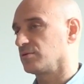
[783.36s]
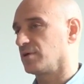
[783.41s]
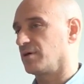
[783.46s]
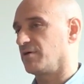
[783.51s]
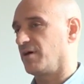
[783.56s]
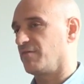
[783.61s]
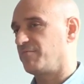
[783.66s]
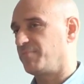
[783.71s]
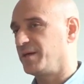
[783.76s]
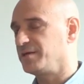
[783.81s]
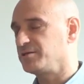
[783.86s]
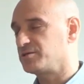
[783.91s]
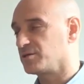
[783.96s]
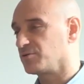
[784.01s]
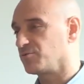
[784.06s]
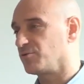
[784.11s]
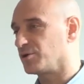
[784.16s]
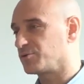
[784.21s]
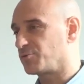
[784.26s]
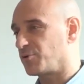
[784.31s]
I've painted
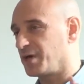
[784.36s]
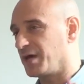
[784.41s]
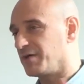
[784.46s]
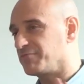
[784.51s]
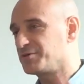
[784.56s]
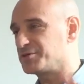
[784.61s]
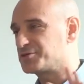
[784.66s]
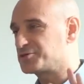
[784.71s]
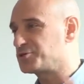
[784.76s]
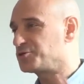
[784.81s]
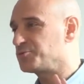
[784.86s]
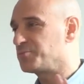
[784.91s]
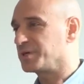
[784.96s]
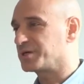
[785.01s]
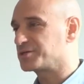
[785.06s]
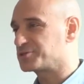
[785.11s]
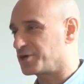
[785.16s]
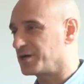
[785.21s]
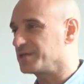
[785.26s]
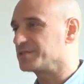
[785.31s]
a world where you have these two
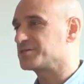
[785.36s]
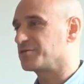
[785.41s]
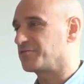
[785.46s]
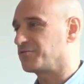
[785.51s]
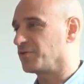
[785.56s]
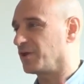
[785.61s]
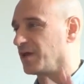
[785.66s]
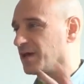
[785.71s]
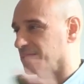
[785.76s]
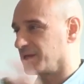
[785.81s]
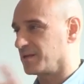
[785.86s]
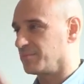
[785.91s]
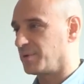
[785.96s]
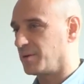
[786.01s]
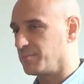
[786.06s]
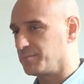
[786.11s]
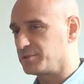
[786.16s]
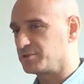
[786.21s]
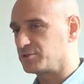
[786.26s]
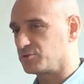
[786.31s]
big trends, if you like, that
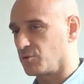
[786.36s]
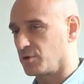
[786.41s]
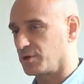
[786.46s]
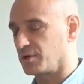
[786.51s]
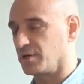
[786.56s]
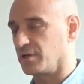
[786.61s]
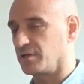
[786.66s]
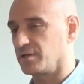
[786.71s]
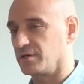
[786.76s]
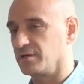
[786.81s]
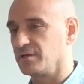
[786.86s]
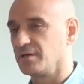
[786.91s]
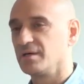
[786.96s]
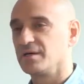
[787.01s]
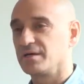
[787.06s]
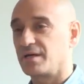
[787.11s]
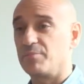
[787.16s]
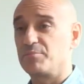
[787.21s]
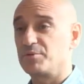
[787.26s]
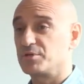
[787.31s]
bump into one another.
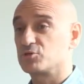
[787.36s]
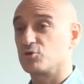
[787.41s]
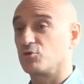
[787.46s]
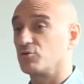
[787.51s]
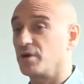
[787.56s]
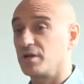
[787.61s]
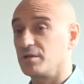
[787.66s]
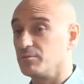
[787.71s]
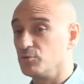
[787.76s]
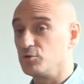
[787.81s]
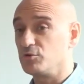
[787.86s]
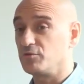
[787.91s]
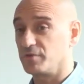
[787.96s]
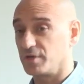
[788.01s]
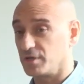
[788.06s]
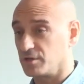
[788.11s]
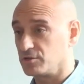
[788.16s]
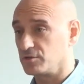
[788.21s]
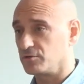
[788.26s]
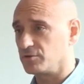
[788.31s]
Companies are already
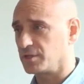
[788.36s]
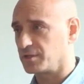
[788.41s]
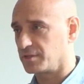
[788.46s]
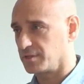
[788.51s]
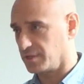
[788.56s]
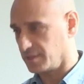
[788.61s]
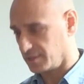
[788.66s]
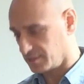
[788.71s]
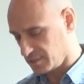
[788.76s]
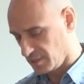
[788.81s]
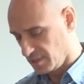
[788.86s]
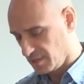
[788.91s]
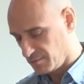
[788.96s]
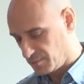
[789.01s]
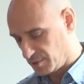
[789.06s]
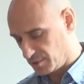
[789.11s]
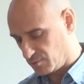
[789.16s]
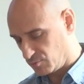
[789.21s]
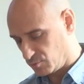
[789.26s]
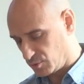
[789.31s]
moving and doing things.
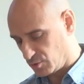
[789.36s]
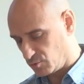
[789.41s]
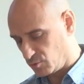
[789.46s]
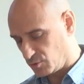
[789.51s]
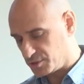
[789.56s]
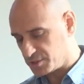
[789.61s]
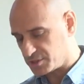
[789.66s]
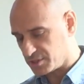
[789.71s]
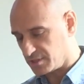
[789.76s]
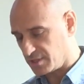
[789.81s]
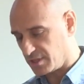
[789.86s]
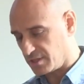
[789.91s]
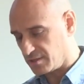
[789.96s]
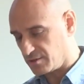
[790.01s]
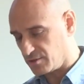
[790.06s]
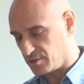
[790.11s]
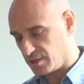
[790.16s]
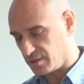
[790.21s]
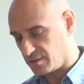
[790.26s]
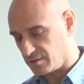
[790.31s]
But what is it
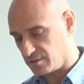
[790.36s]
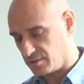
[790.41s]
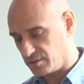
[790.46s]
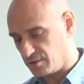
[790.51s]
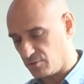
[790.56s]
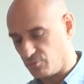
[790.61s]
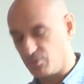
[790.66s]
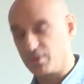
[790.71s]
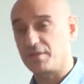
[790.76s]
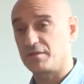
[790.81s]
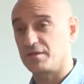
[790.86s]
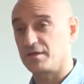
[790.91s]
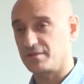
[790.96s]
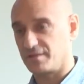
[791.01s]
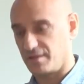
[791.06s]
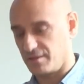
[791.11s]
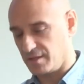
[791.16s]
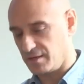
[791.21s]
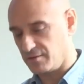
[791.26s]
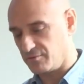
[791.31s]
that you know, we think
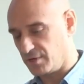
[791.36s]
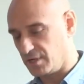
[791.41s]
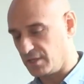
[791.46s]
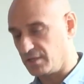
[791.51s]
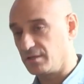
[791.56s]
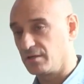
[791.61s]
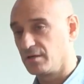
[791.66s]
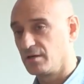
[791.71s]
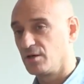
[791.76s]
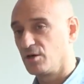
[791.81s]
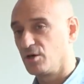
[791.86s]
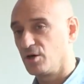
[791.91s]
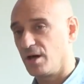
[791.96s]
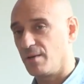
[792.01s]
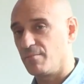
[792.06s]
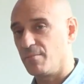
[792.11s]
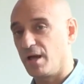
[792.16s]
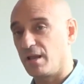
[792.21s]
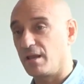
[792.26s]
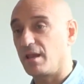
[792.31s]
that they really
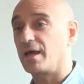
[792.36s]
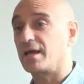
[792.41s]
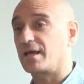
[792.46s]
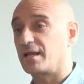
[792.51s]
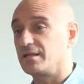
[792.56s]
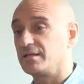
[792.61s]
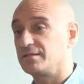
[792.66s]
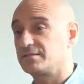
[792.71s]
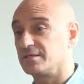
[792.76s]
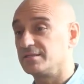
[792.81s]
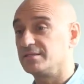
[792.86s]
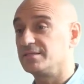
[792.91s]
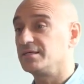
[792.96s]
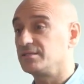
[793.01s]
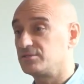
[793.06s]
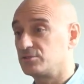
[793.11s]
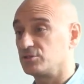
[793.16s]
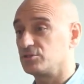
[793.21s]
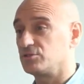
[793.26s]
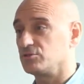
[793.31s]
are likely to
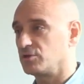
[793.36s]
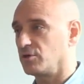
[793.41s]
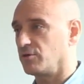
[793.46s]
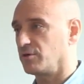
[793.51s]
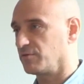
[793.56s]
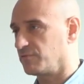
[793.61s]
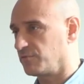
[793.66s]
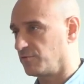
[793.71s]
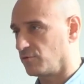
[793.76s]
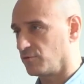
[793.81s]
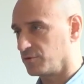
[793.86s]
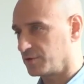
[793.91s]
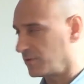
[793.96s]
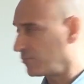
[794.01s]
need to do going forward?